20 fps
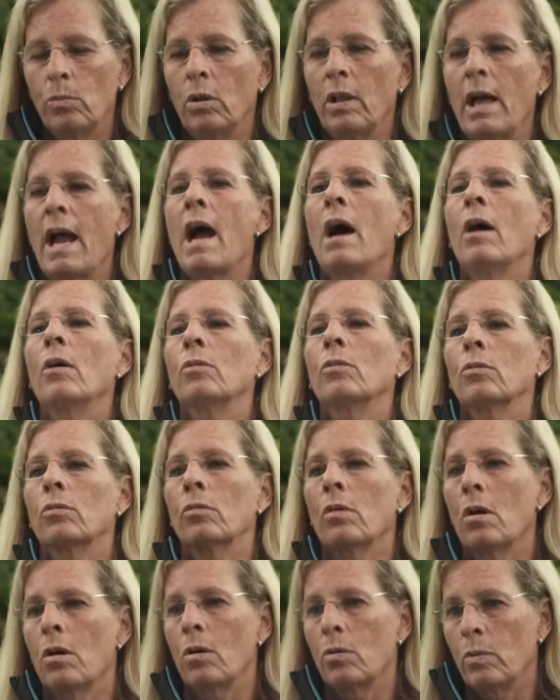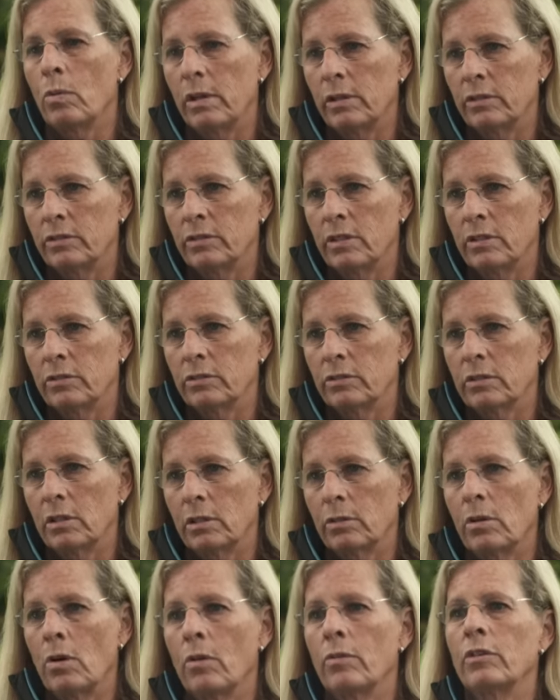will outgrow what it says it's
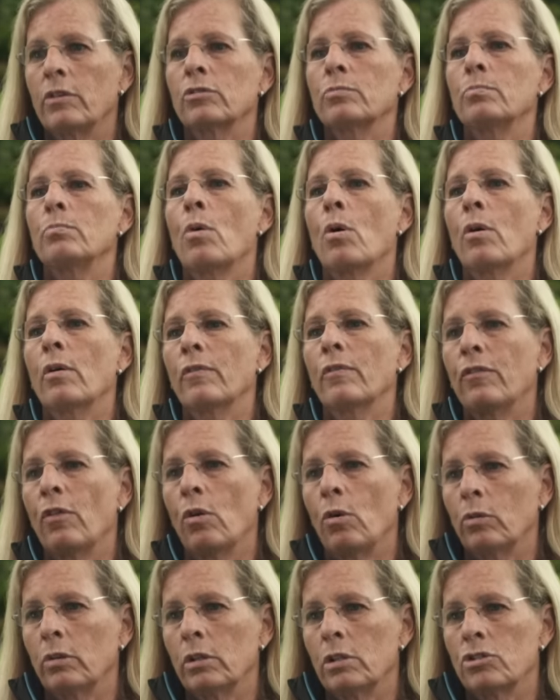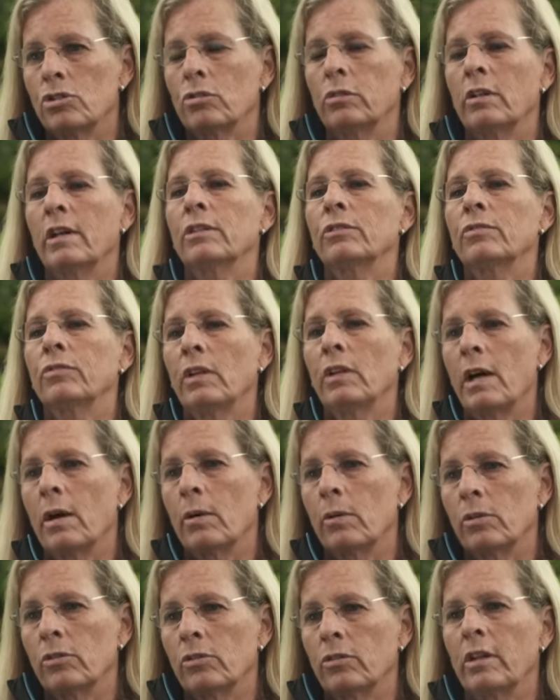going to grow. There's more foliage, less
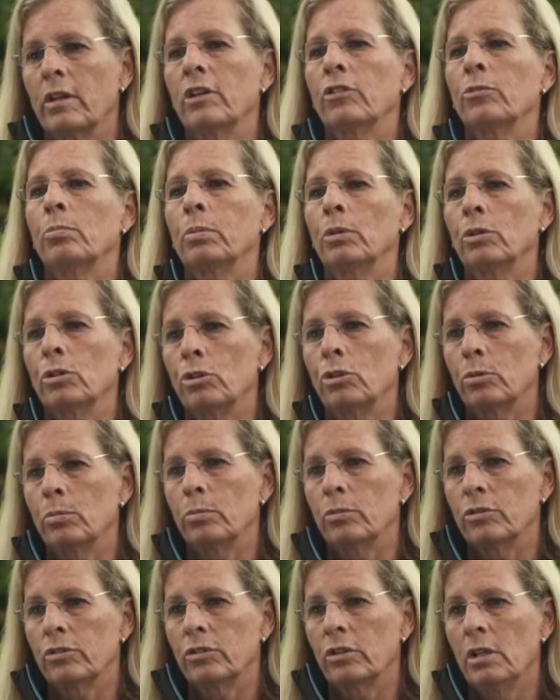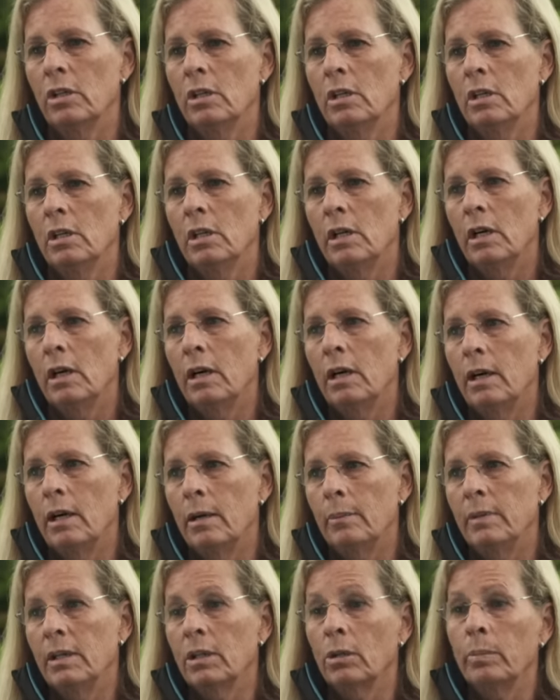flowers, less blooms.
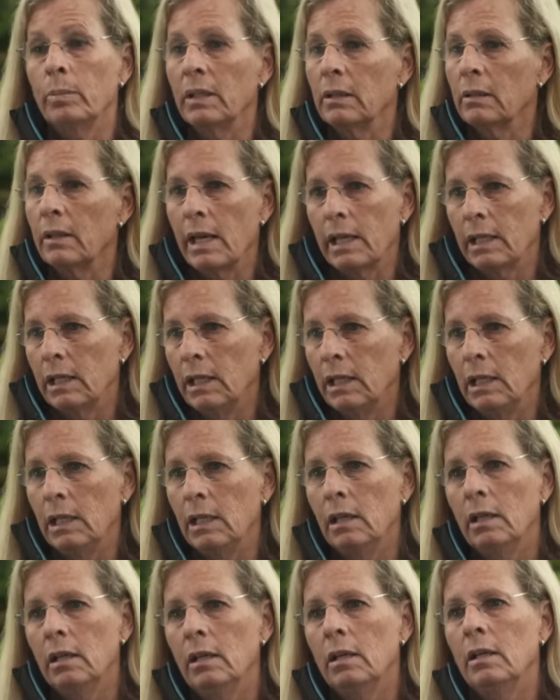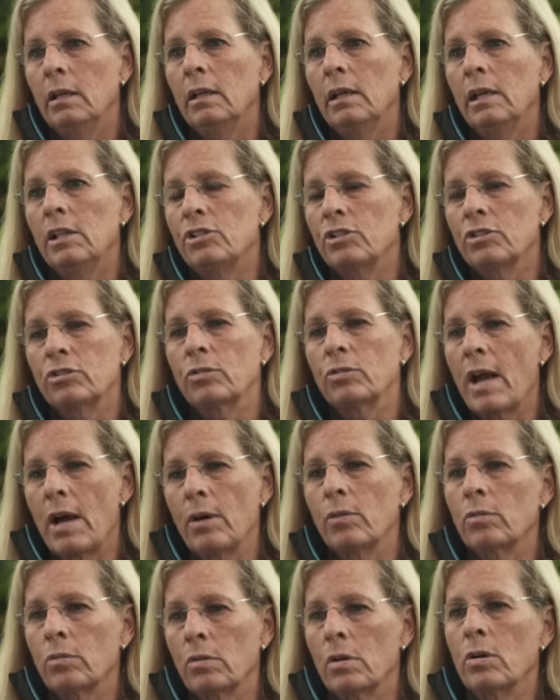Um, it'll be leggy. It just
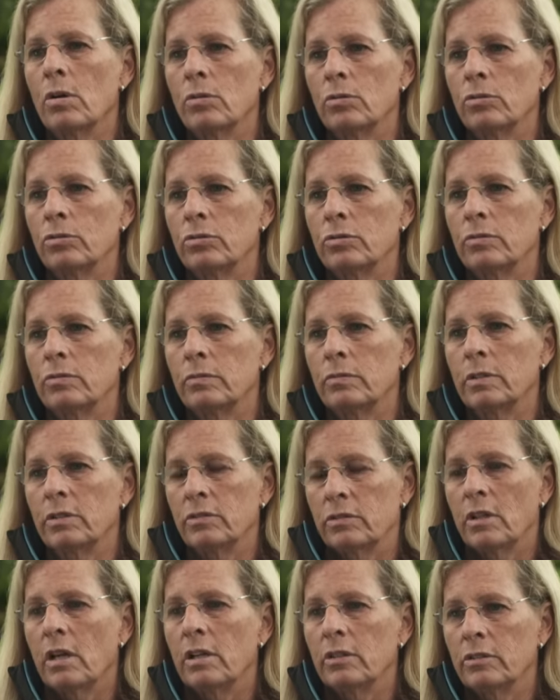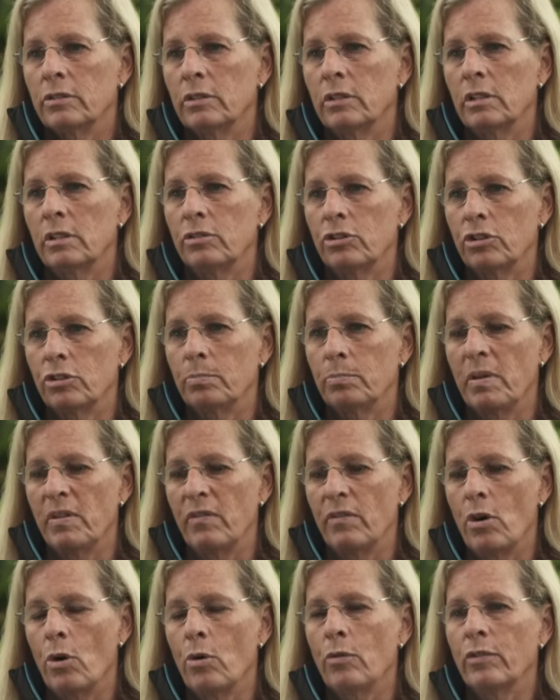outgrows the size that it's just
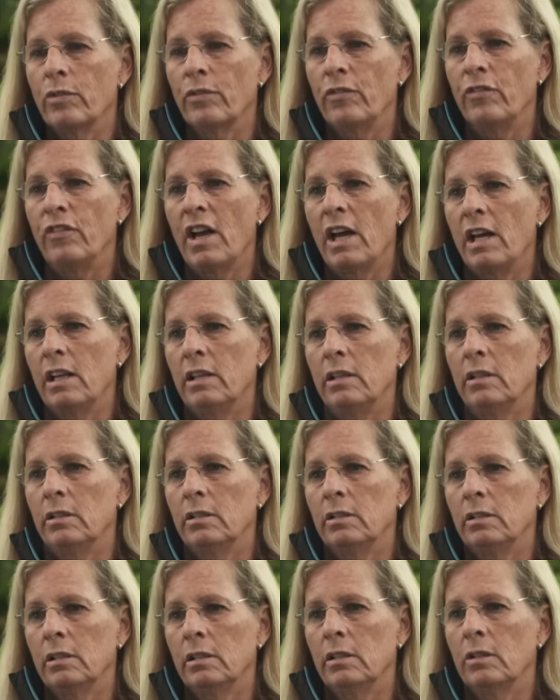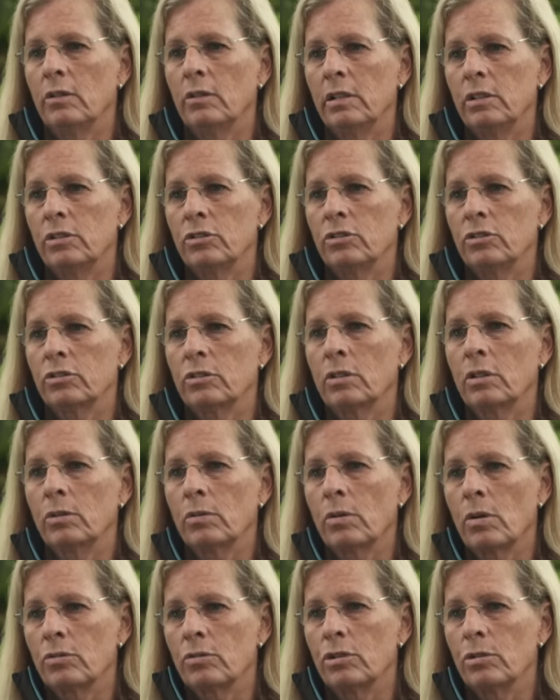been overfed, you know, and it's just going to
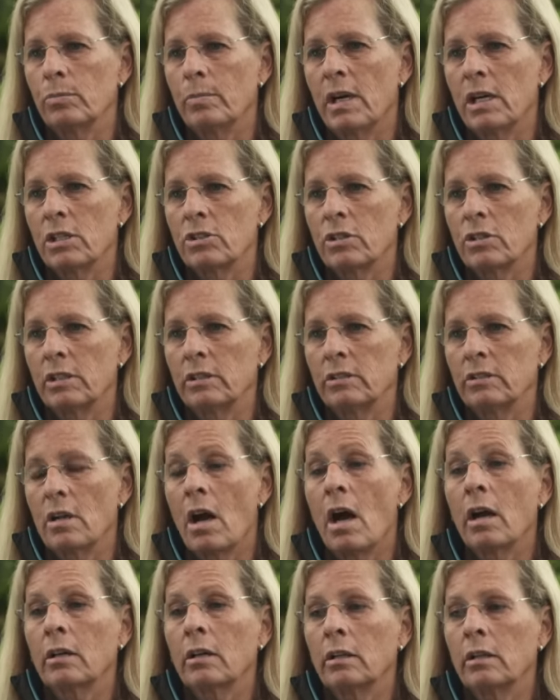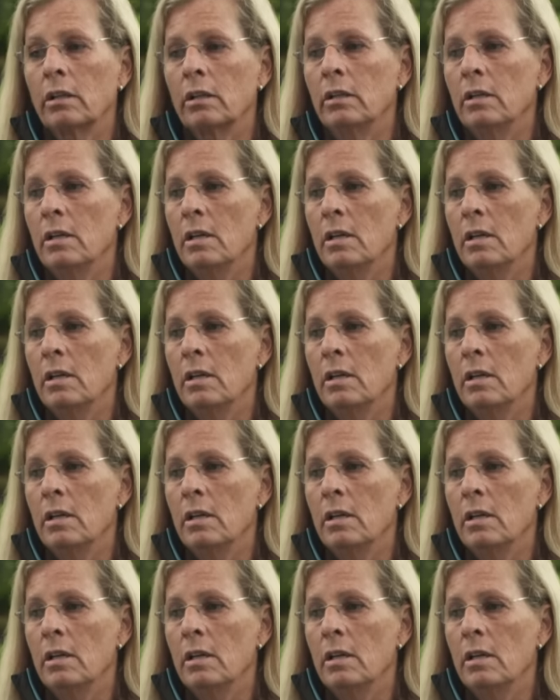grow too much. And it's not going to